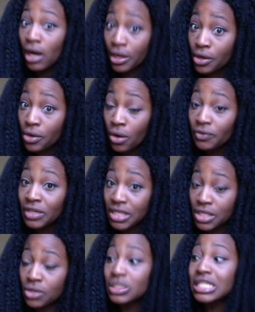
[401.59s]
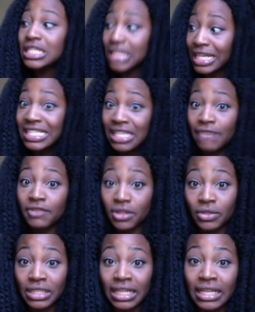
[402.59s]
on and off until like
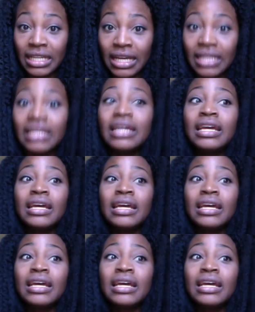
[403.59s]
7:30 at night.